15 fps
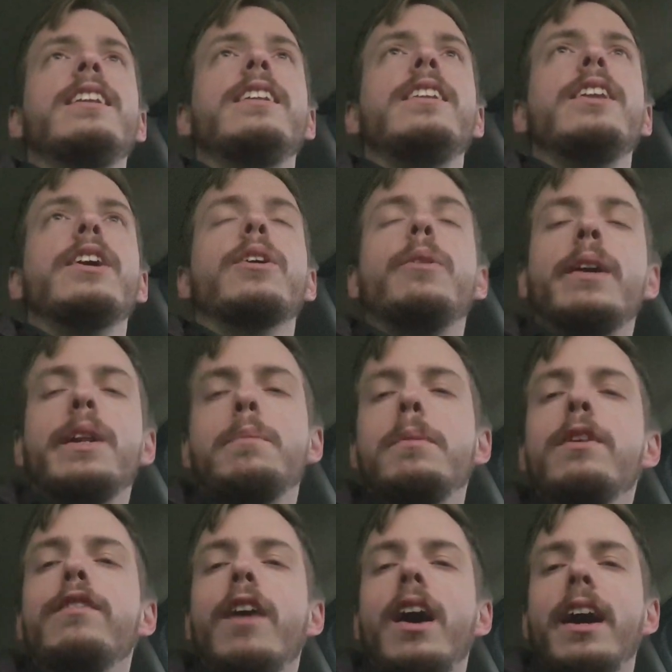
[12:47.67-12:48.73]
They're going to
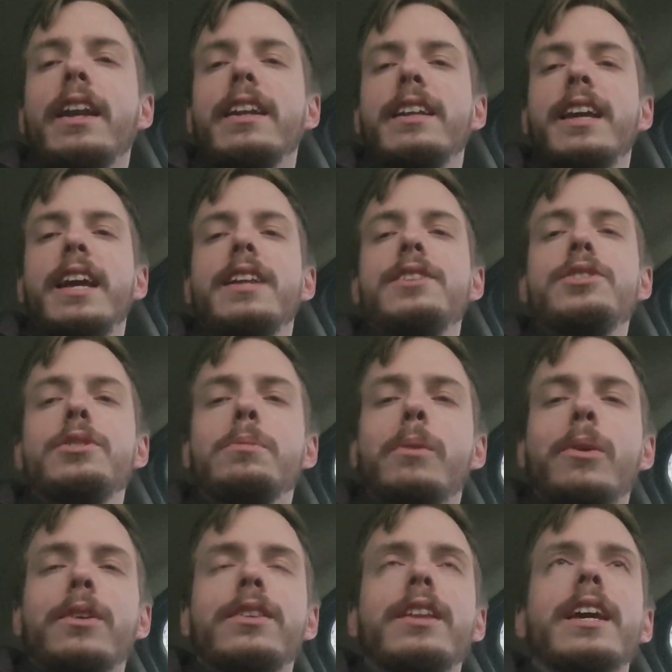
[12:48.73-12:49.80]
move on and do
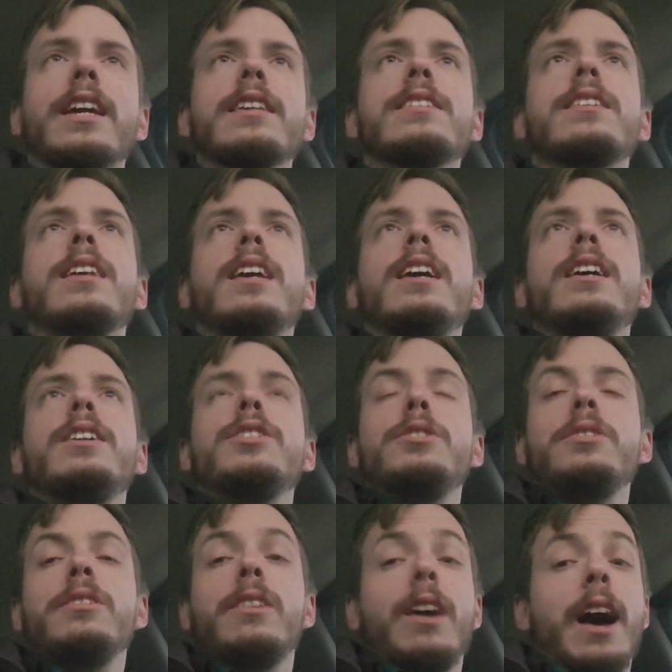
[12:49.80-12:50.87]
more things.
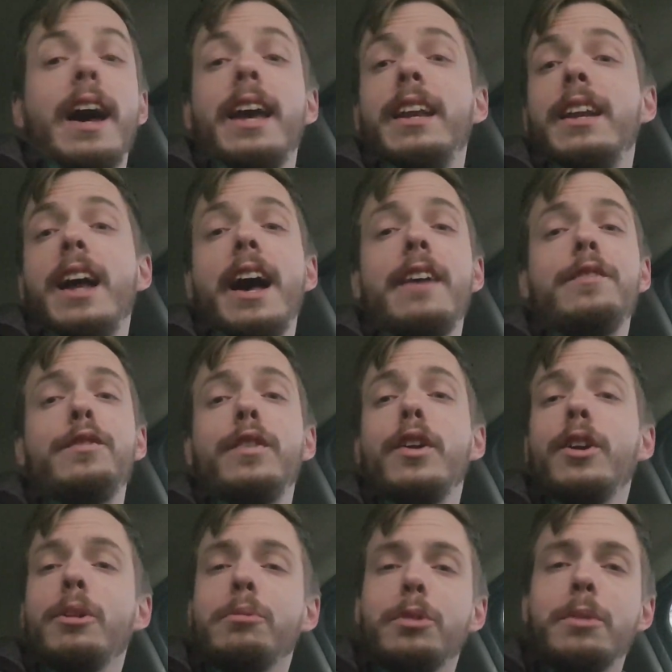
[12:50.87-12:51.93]
I've
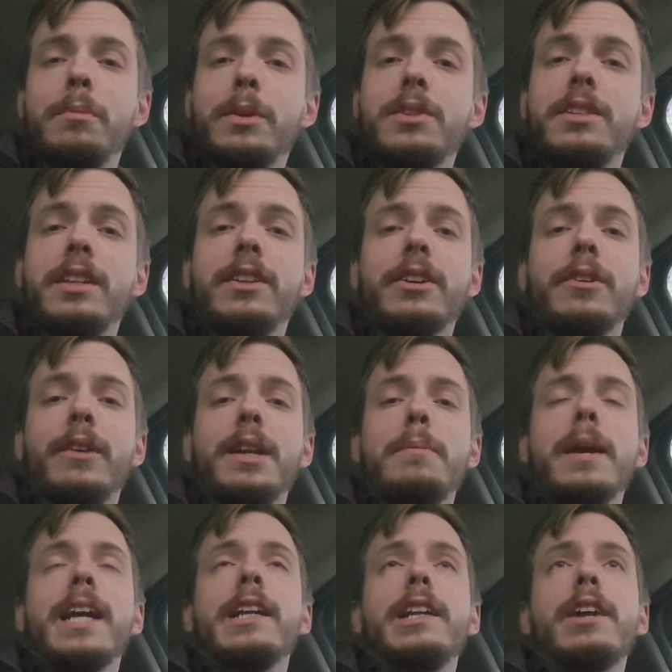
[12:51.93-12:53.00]
heard rumors that they're going to
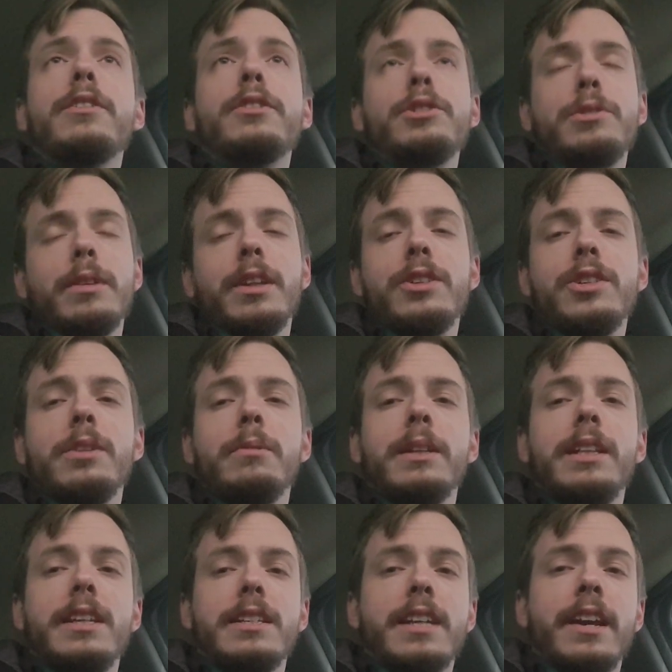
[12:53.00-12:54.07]
make another trilogy with
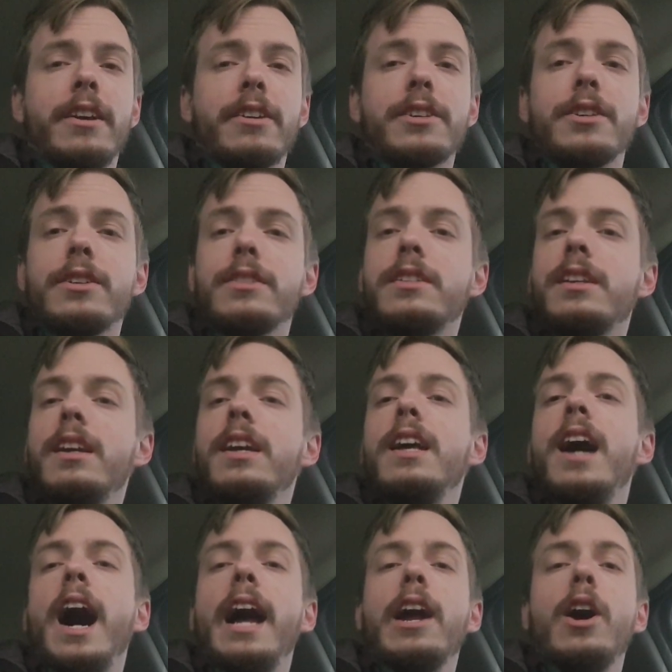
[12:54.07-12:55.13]
these characters.
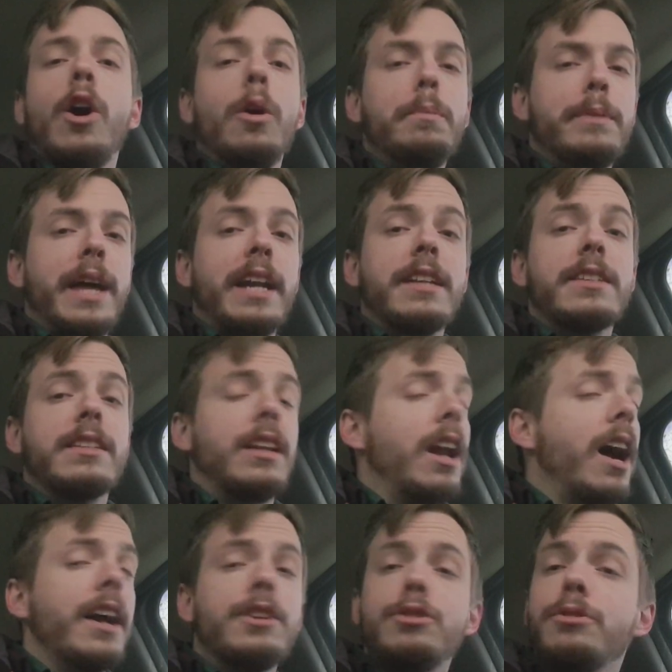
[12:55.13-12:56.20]
I hope that is
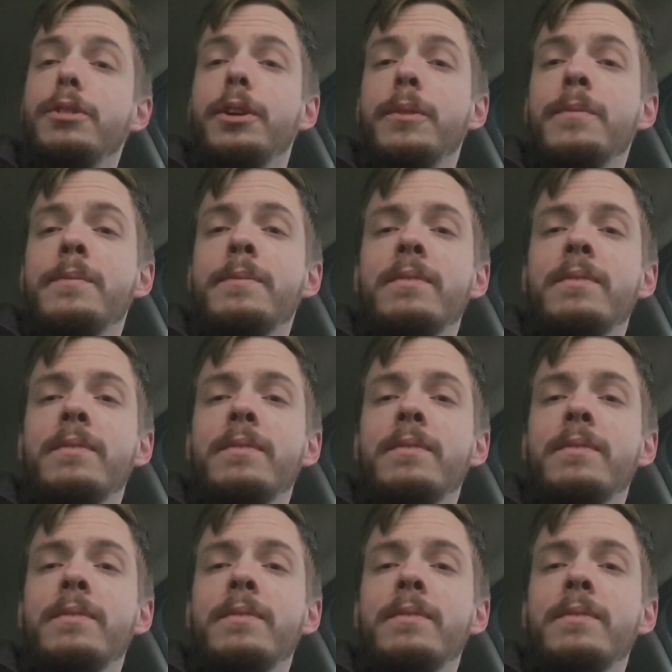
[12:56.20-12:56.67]
not true.